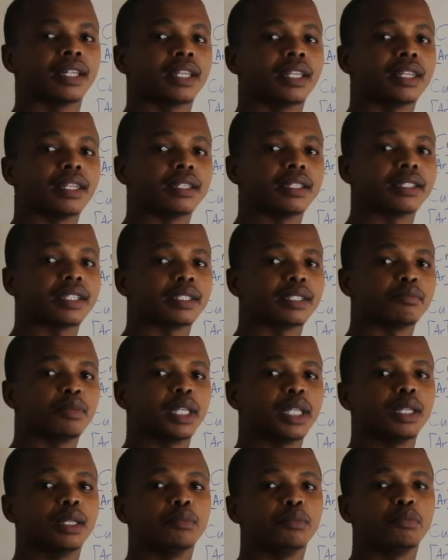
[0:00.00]
This has
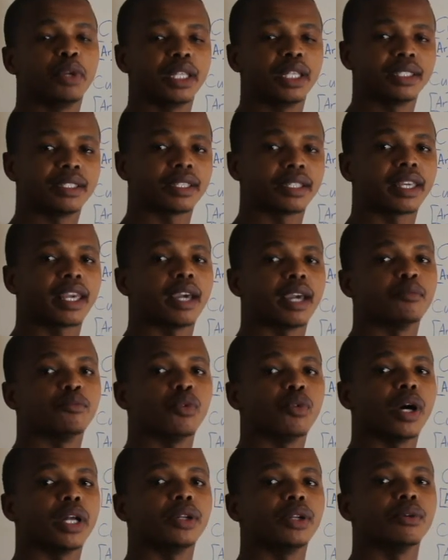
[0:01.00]
been Basic Chem
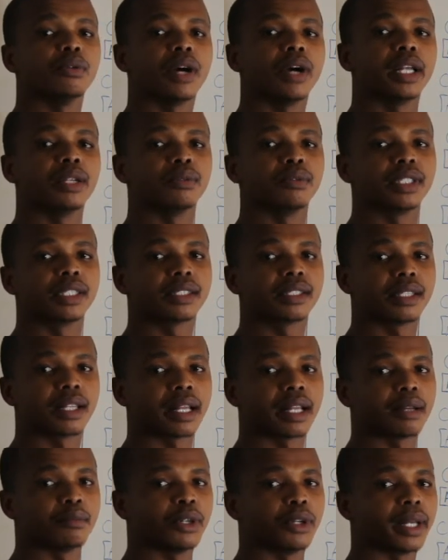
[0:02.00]
101 with
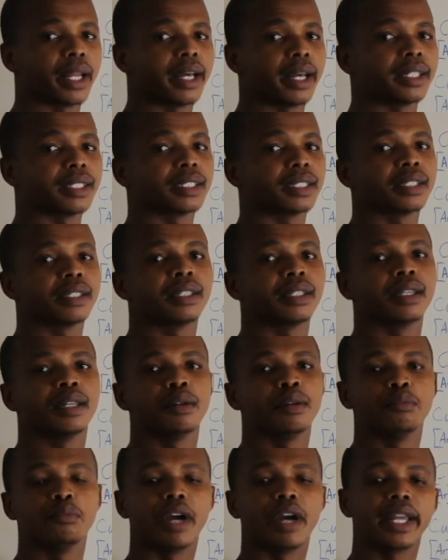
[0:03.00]
Sihlebonan.
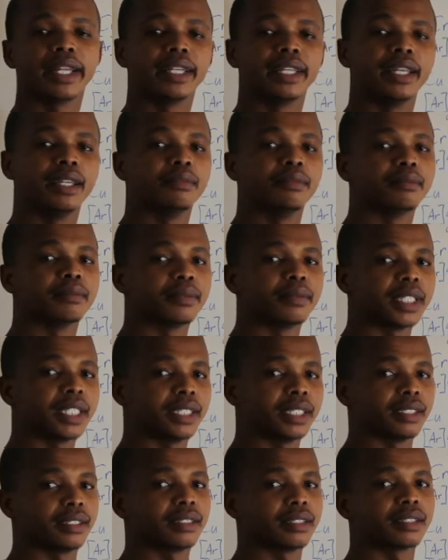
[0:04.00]
My name
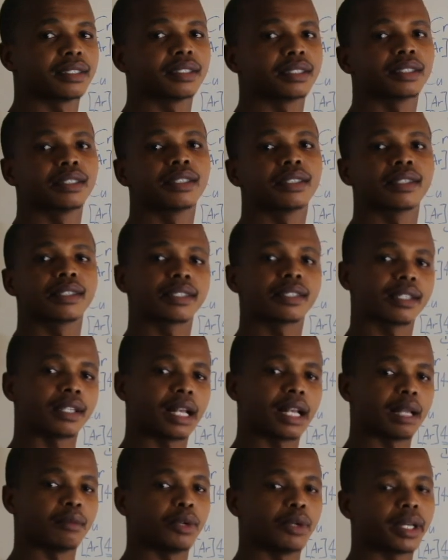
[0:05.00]
is
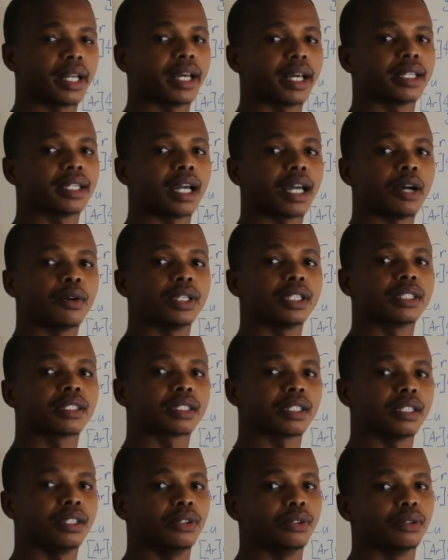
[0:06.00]
Sihlebonan. I will see
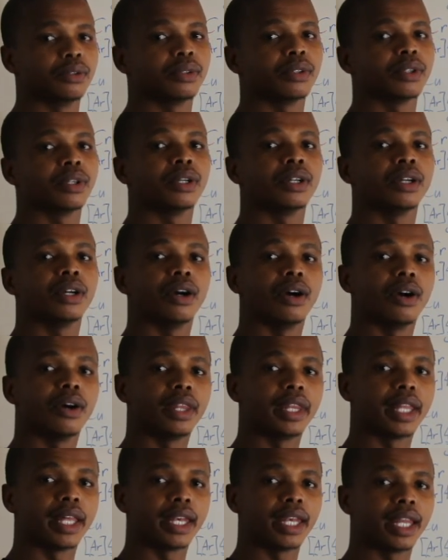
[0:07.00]
you on
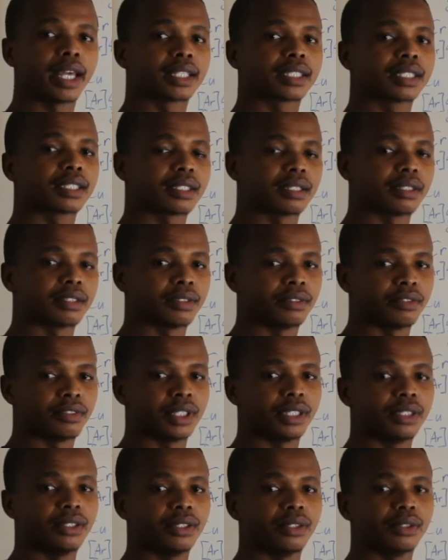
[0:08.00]
the next
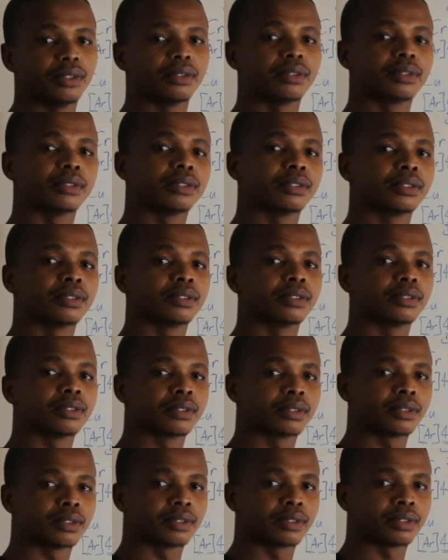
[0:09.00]
video.
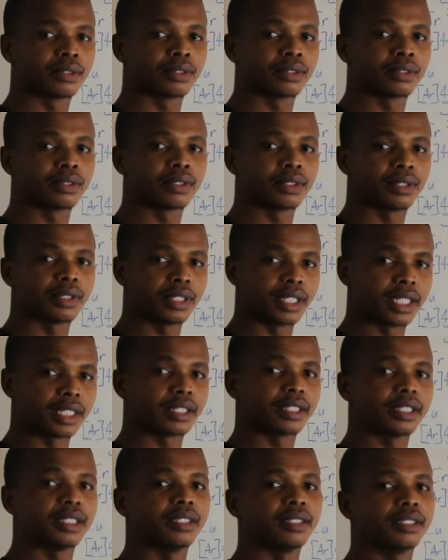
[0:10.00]
This
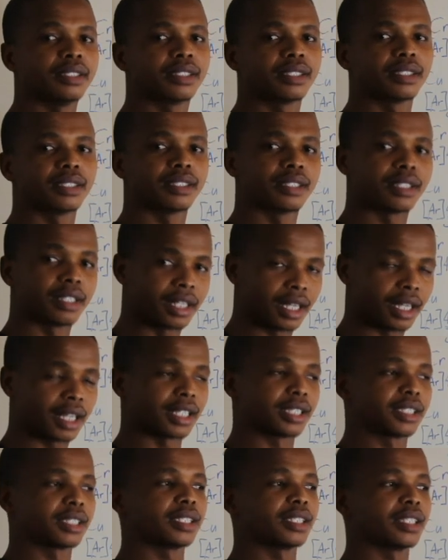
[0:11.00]
is the
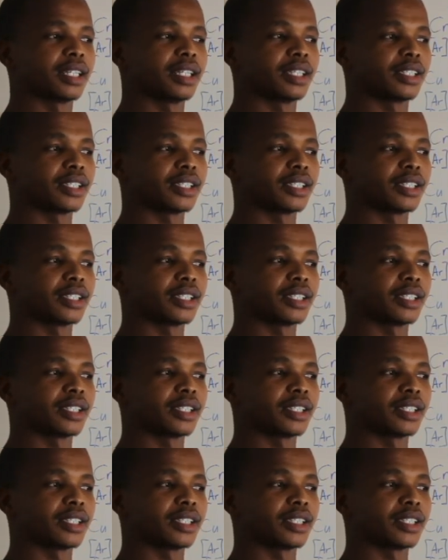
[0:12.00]
GeltonNation.